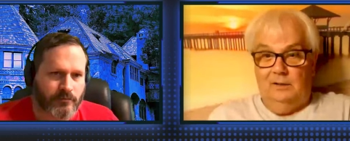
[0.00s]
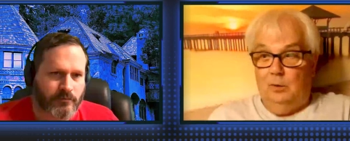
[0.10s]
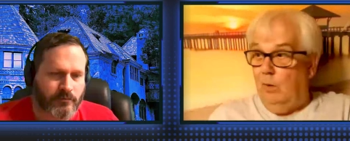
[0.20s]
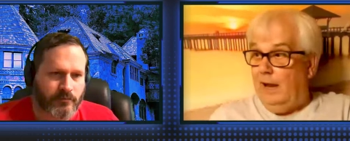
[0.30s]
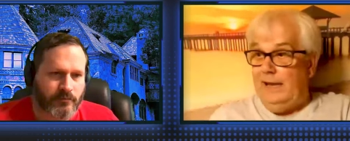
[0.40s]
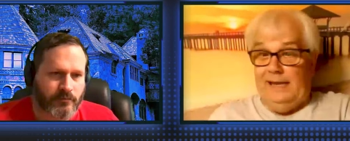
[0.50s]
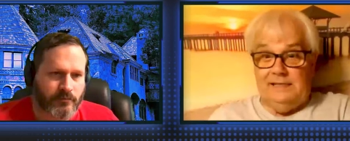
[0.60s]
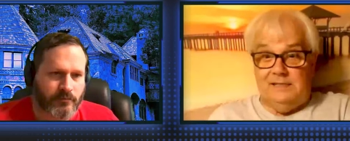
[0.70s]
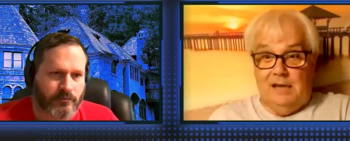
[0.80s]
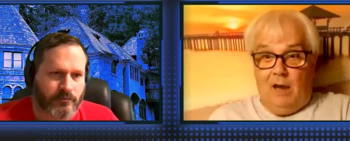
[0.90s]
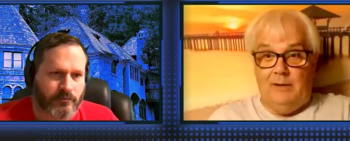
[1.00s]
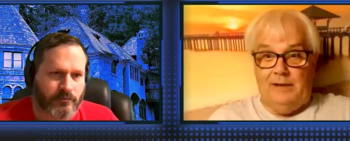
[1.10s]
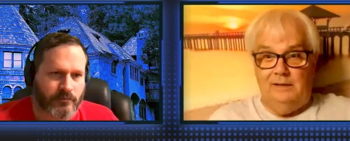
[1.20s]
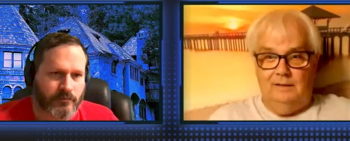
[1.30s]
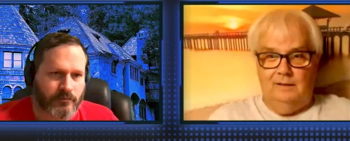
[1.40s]
Speaker 1: the way it's
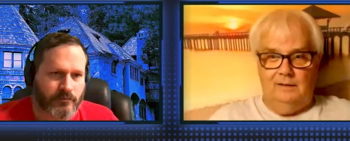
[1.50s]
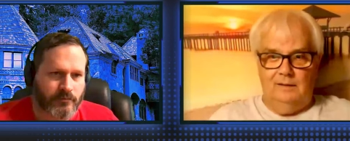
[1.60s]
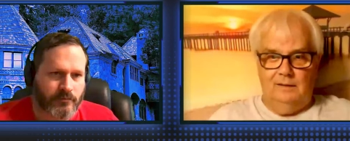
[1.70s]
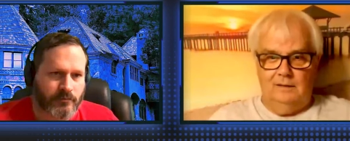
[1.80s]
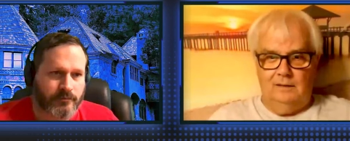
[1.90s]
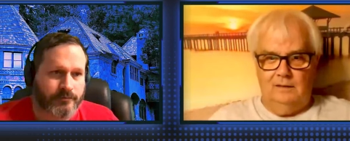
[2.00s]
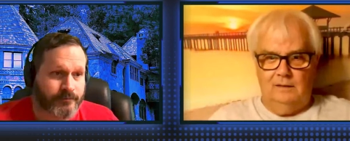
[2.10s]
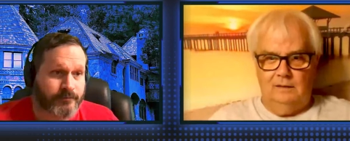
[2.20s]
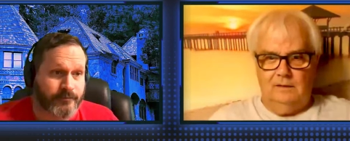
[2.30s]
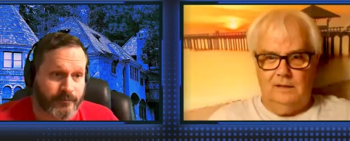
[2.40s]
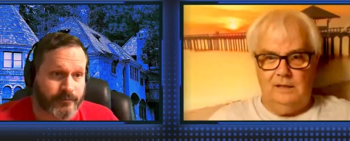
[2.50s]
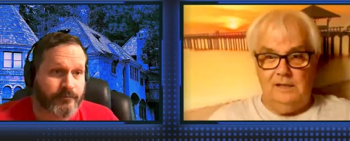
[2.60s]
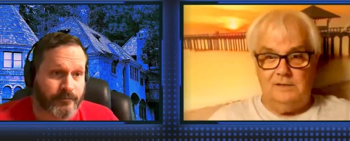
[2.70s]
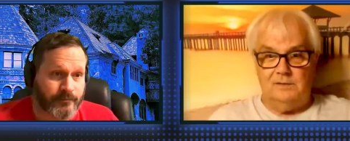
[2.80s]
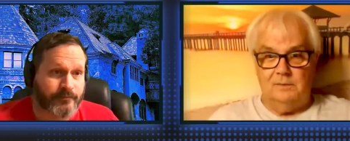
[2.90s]
going, it
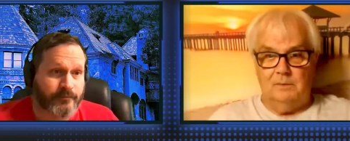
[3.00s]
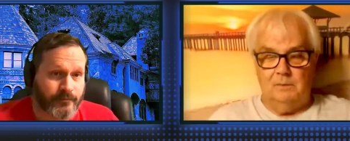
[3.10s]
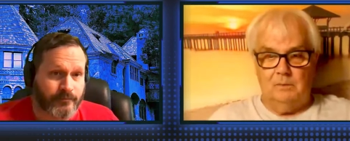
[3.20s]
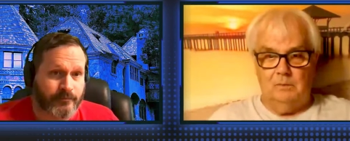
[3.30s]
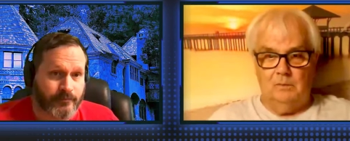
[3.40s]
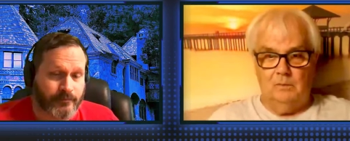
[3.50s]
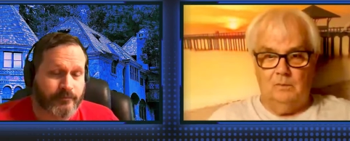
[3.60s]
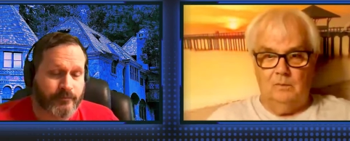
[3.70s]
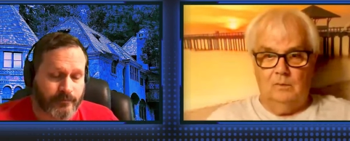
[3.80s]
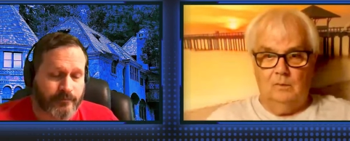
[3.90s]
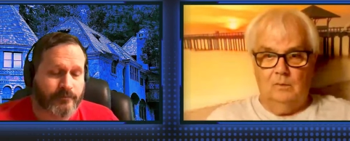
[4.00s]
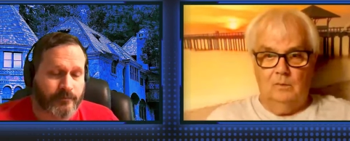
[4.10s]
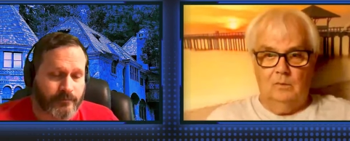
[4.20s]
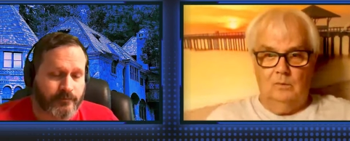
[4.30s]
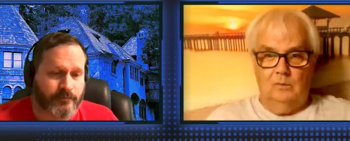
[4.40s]
is.
Speaker 2: Mm-hmm.
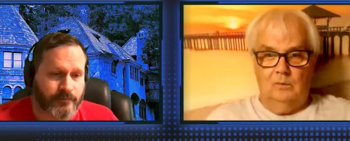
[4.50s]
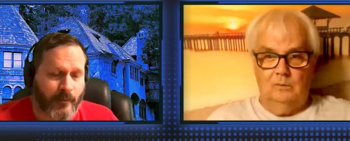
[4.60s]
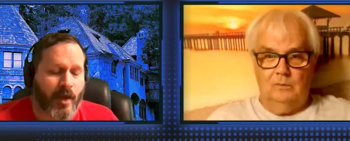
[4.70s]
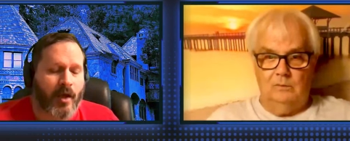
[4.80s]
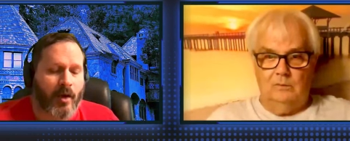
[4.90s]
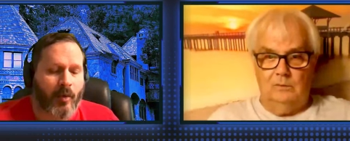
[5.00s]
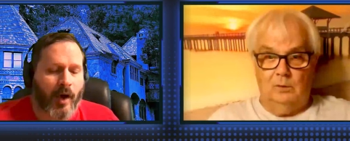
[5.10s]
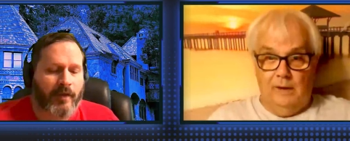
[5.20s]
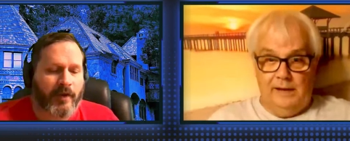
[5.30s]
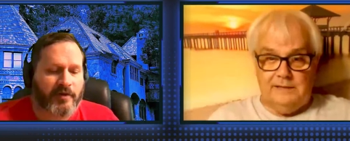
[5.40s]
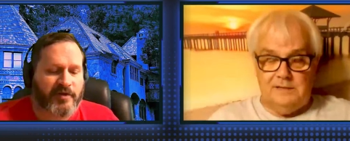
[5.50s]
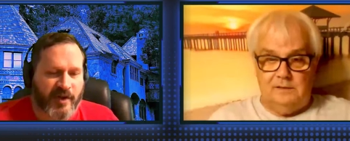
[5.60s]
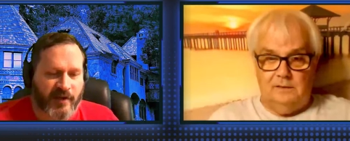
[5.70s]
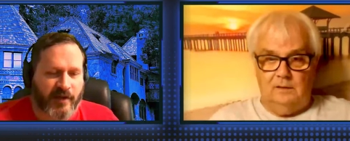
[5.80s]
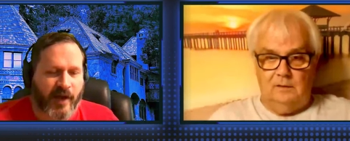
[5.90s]
Well, I
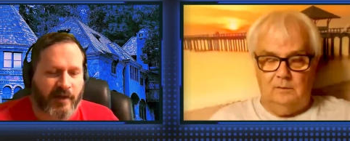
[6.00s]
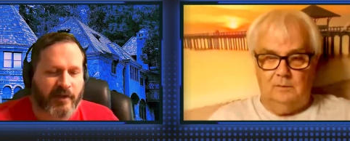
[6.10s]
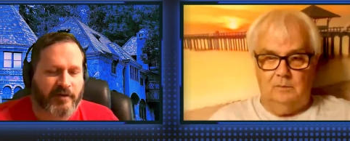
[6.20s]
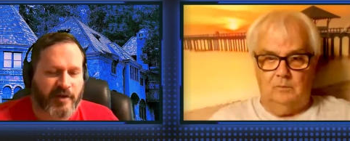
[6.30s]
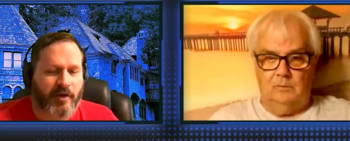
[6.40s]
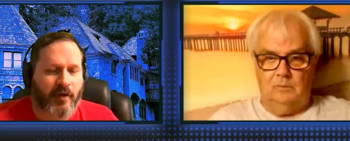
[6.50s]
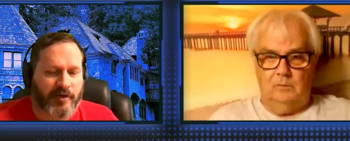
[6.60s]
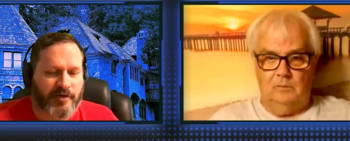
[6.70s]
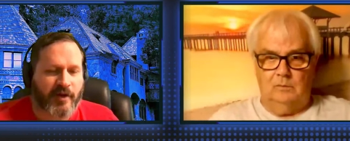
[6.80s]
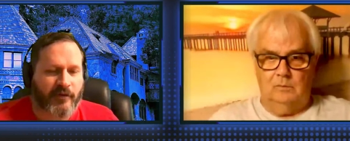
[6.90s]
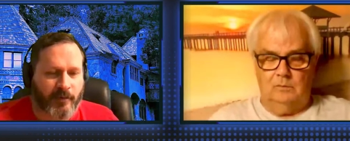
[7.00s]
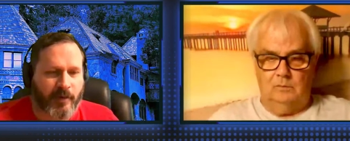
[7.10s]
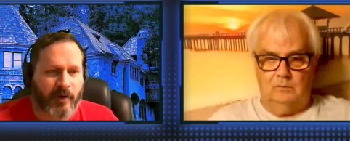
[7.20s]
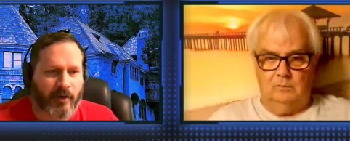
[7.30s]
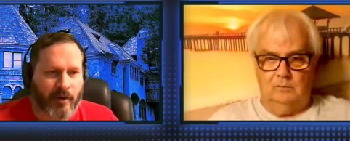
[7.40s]
think you're seeing all this stuff in
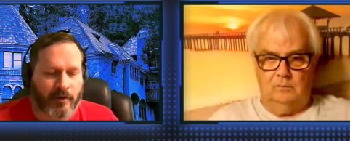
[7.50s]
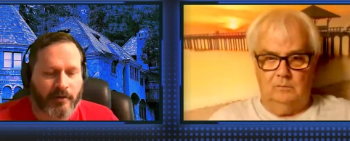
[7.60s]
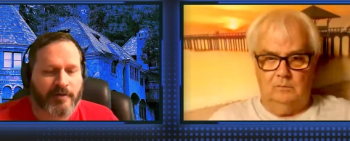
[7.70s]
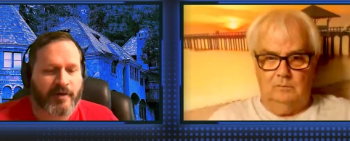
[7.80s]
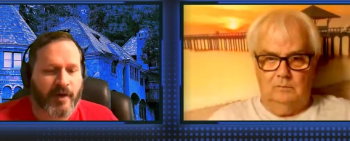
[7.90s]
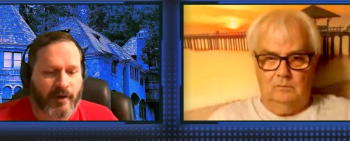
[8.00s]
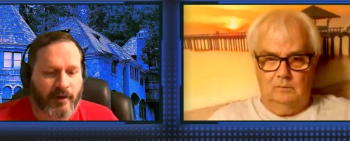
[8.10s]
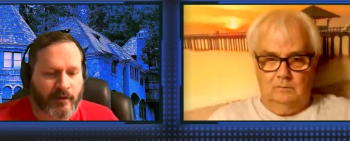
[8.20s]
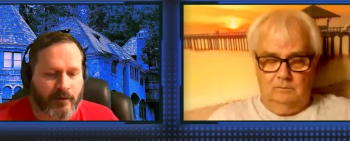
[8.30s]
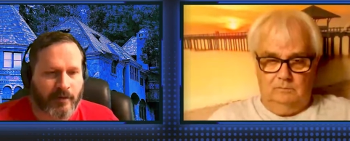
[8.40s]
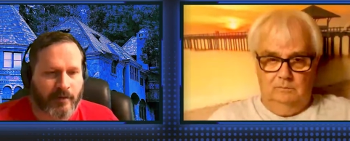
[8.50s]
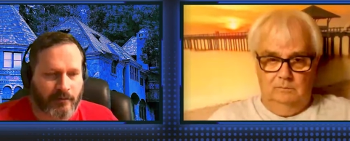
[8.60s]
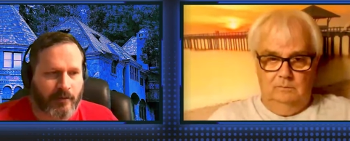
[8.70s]
parallel. You're seeing the